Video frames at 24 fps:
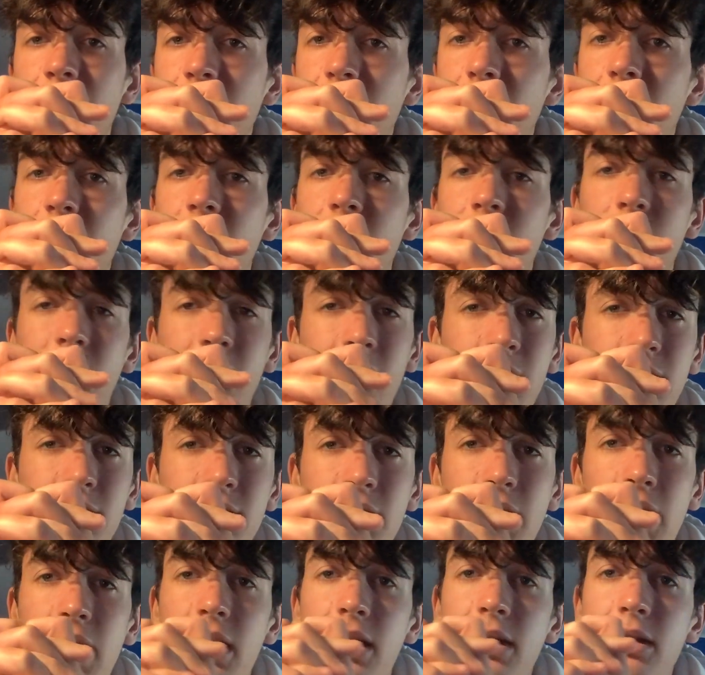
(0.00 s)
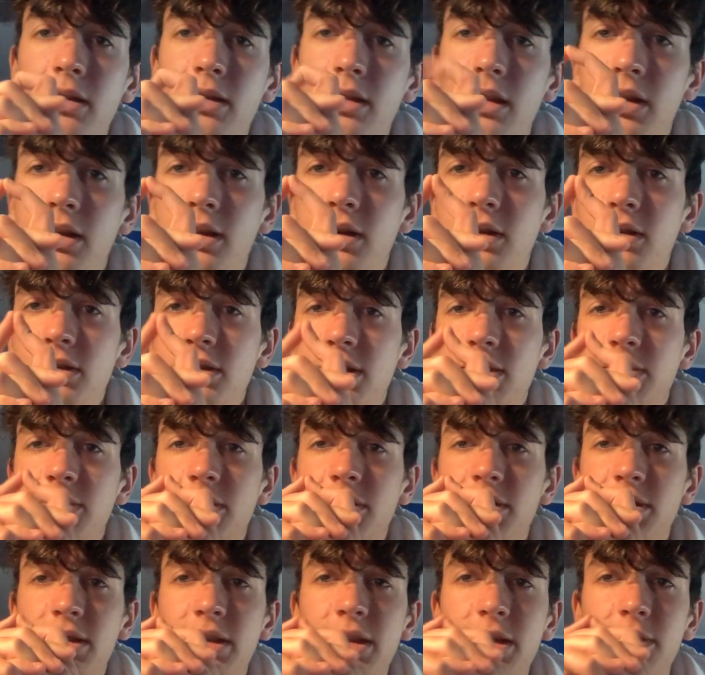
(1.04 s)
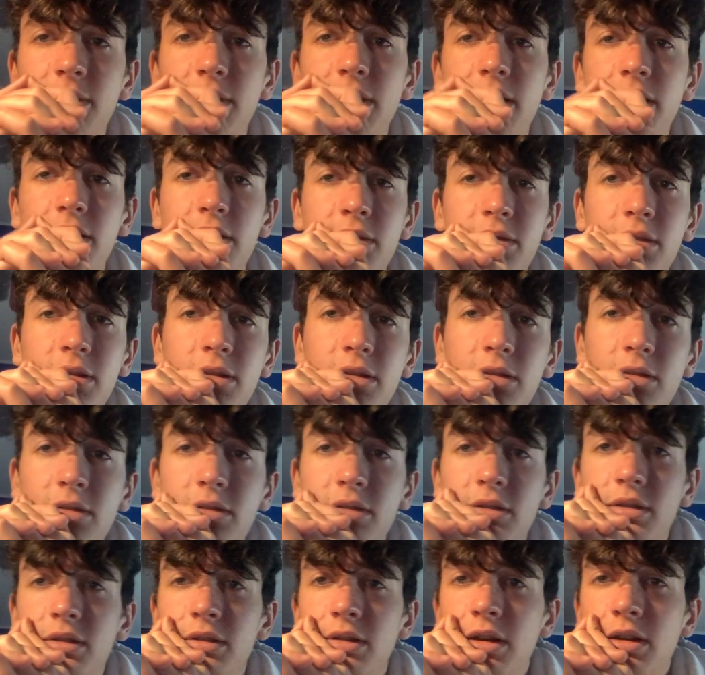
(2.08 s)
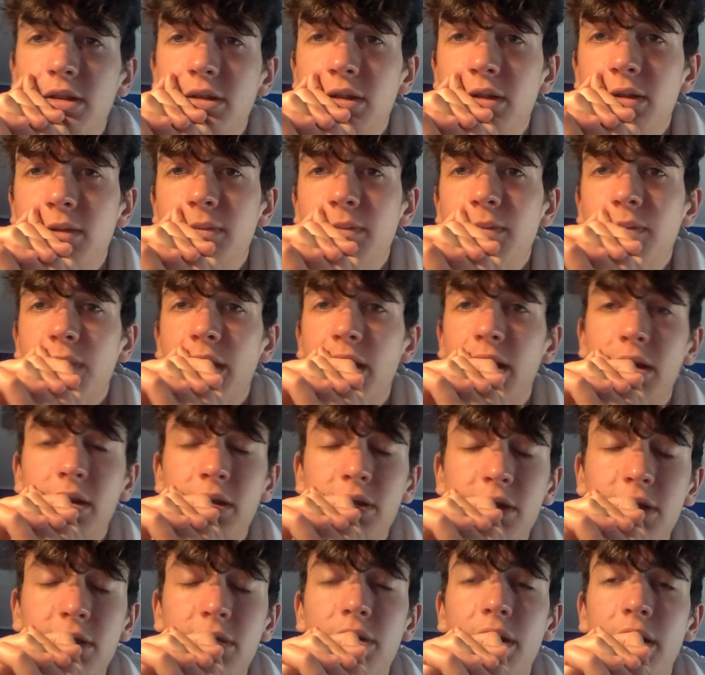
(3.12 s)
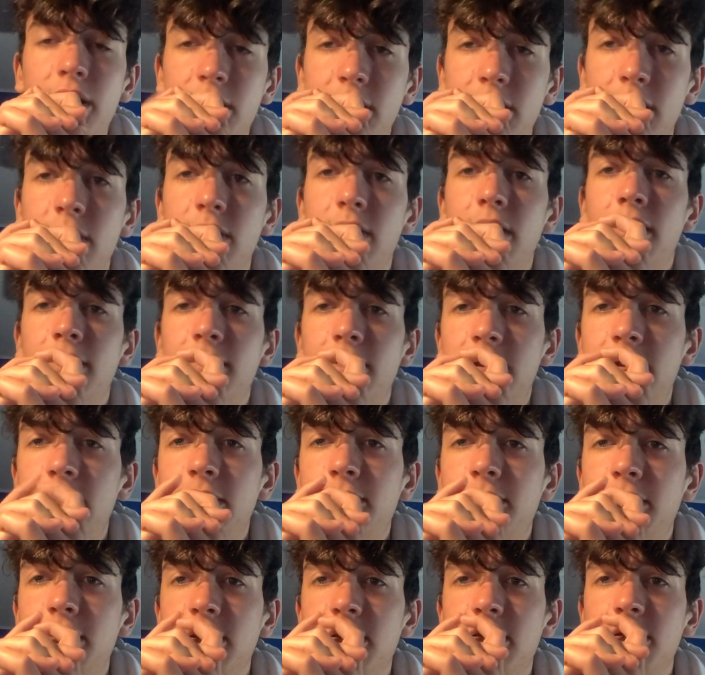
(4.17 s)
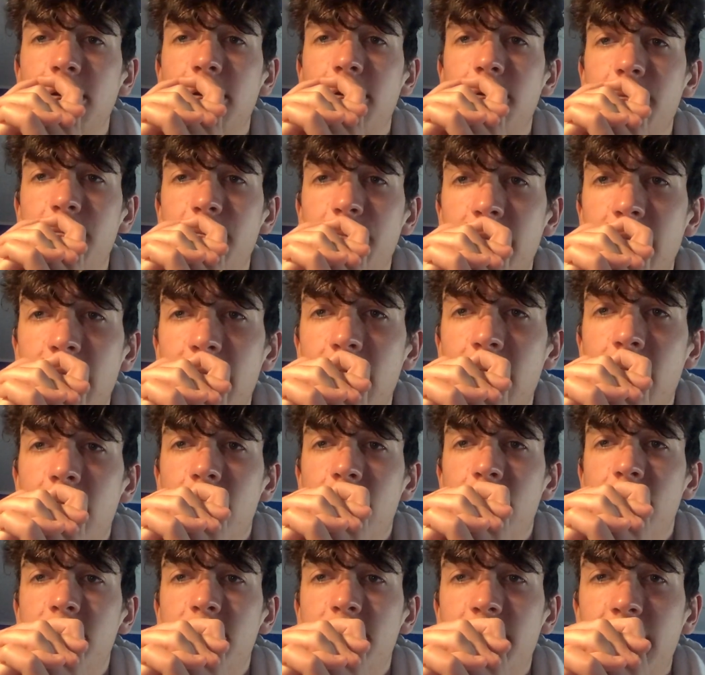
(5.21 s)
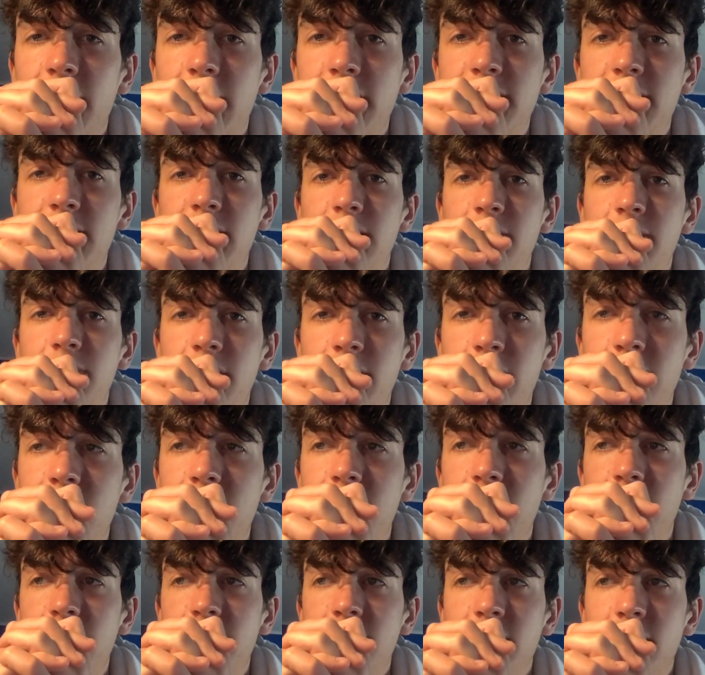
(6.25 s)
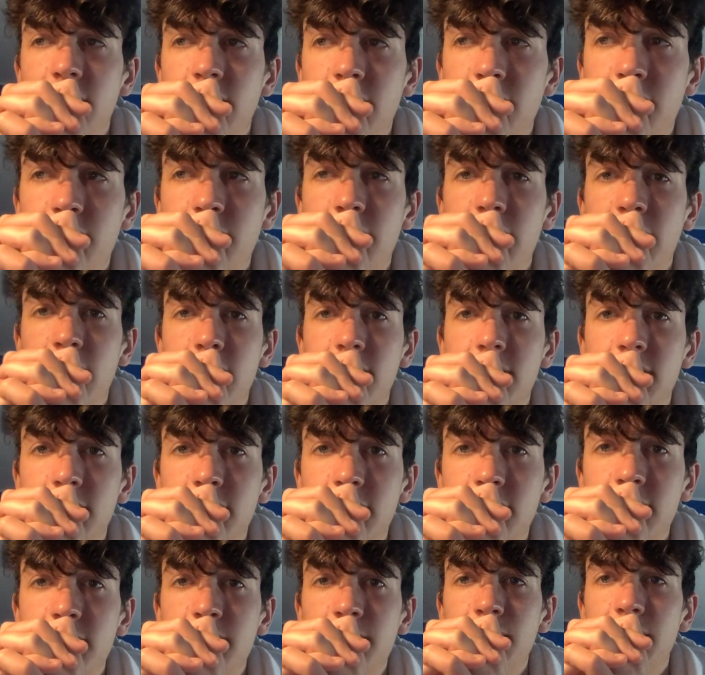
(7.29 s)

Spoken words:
The correct answer A, glycolysis proceeds when the intracellular concentration of ATP is low, which provides ATP to drive cellular reactions.